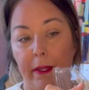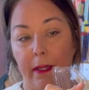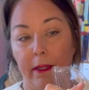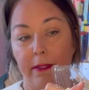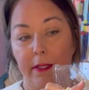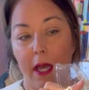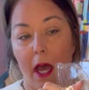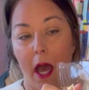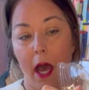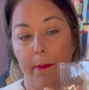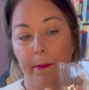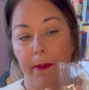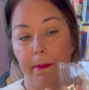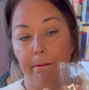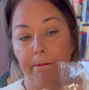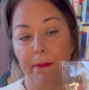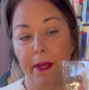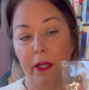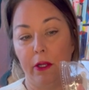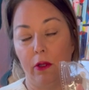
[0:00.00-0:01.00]
top,
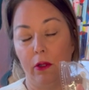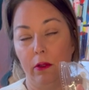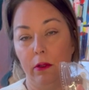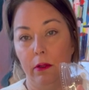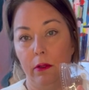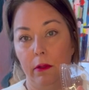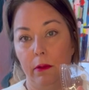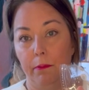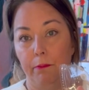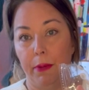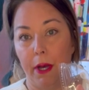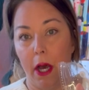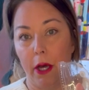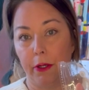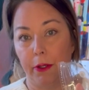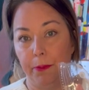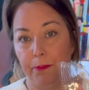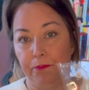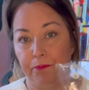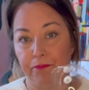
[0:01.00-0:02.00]
middle,
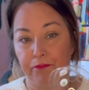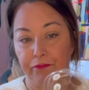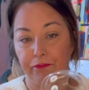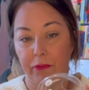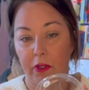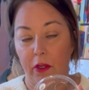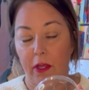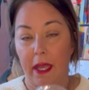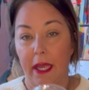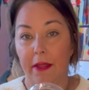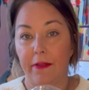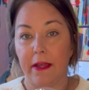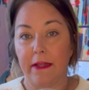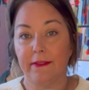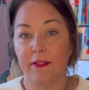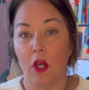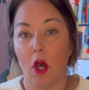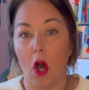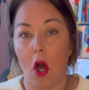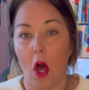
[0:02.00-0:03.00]
bottom. Okay, and that's
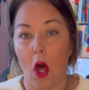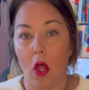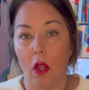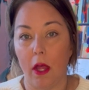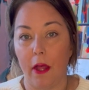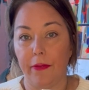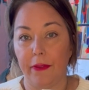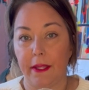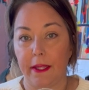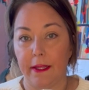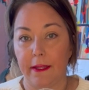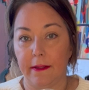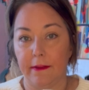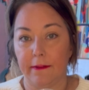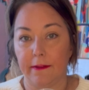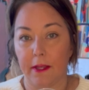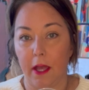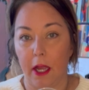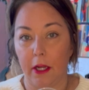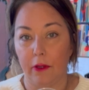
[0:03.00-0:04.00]
all on the
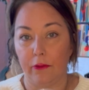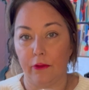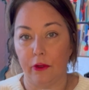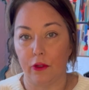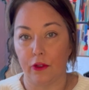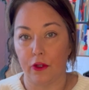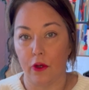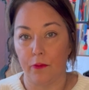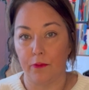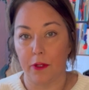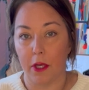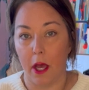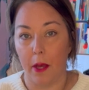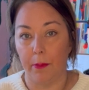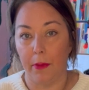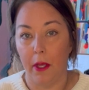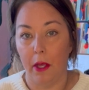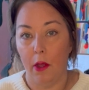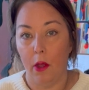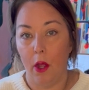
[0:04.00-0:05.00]
inside of your dome
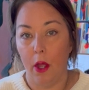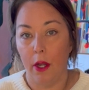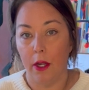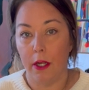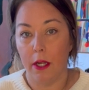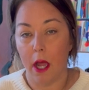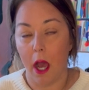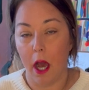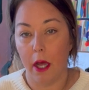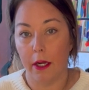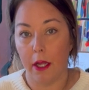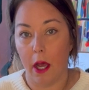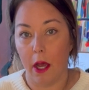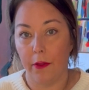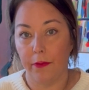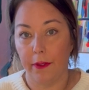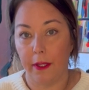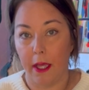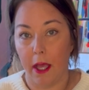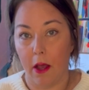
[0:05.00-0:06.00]
top, not
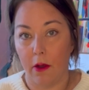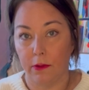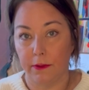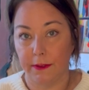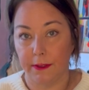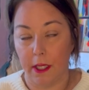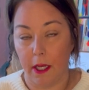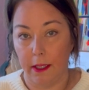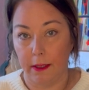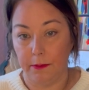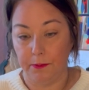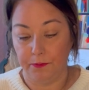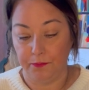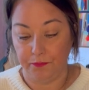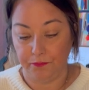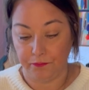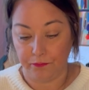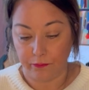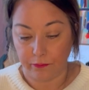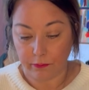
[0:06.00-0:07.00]
on the outside.
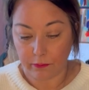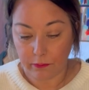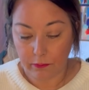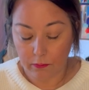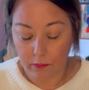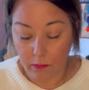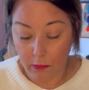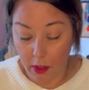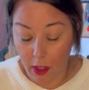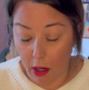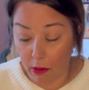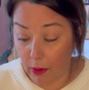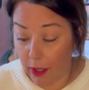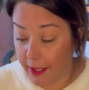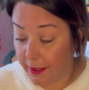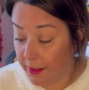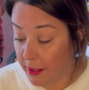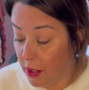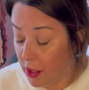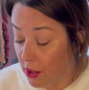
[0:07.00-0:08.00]
All
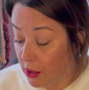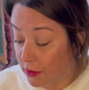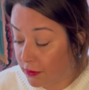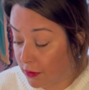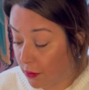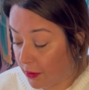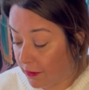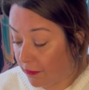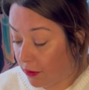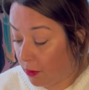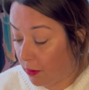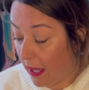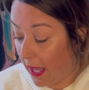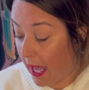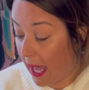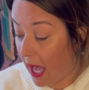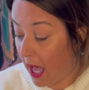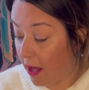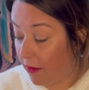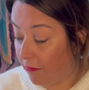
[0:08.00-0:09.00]
right, so if you
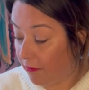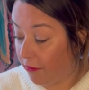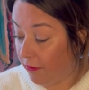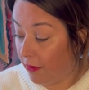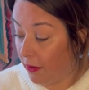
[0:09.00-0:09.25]
have